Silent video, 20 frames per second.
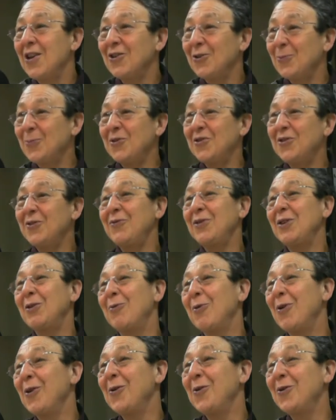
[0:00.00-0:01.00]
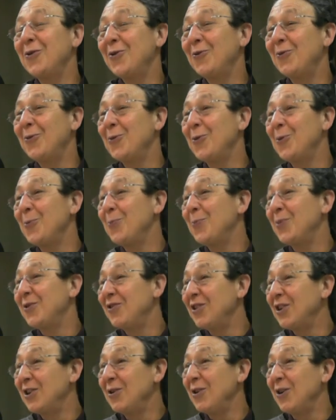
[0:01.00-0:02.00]
specific roles for
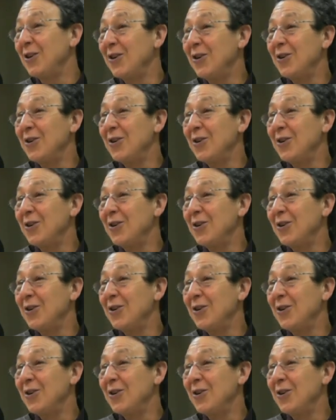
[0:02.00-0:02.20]
particular